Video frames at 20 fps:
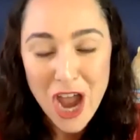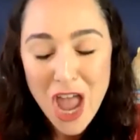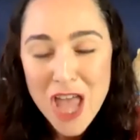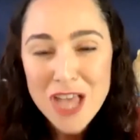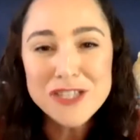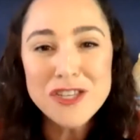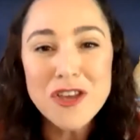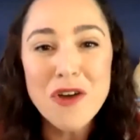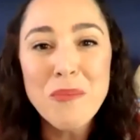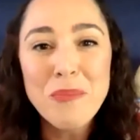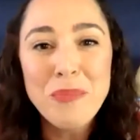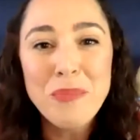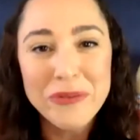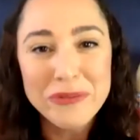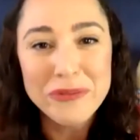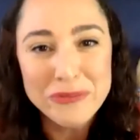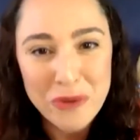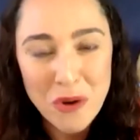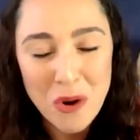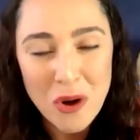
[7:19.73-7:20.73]
So
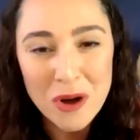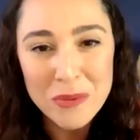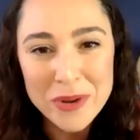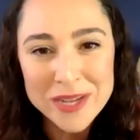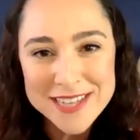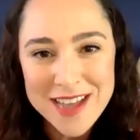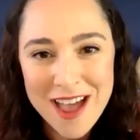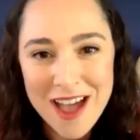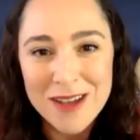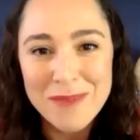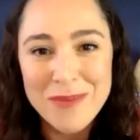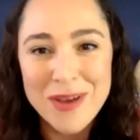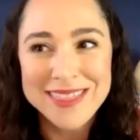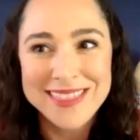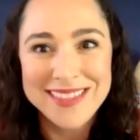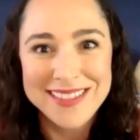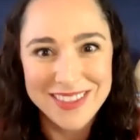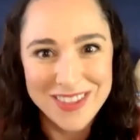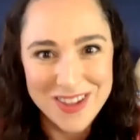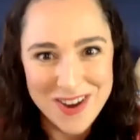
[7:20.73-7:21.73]
before we talk about
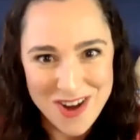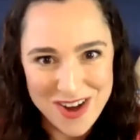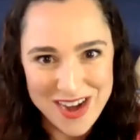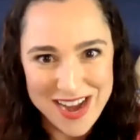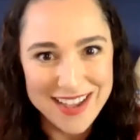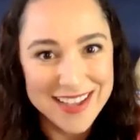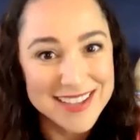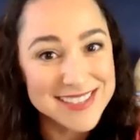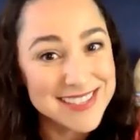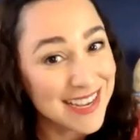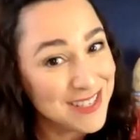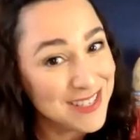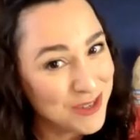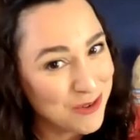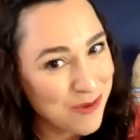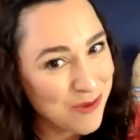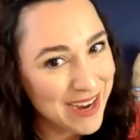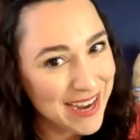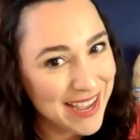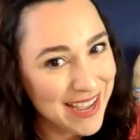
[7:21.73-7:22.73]
the learning, because I do
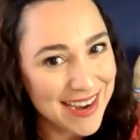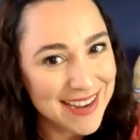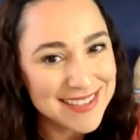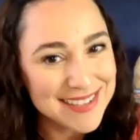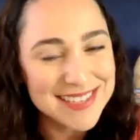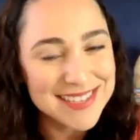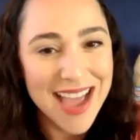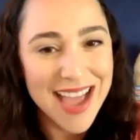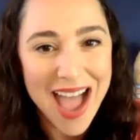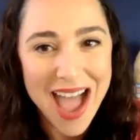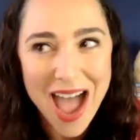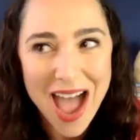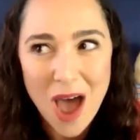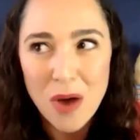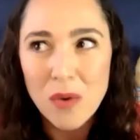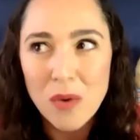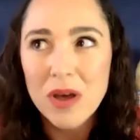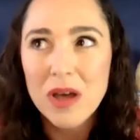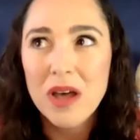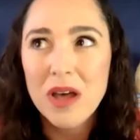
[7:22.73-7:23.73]
want to get into
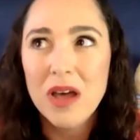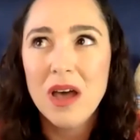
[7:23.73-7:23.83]
how